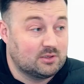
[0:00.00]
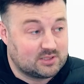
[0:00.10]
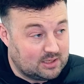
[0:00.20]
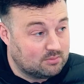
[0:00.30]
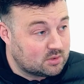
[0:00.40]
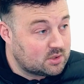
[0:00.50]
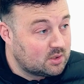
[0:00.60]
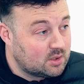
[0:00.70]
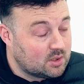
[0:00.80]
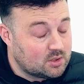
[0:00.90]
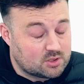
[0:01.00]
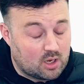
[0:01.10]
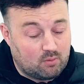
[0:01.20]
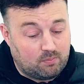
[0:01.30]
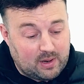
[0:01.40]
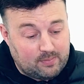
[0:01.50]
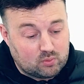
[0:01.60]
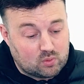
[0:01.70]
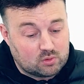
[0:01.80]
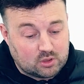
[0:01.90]
Teams. So people
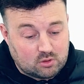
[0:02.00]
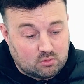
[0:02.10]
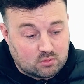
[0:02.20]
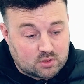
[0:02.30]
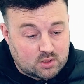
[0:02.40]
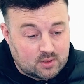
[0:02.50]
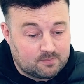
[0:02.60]
will use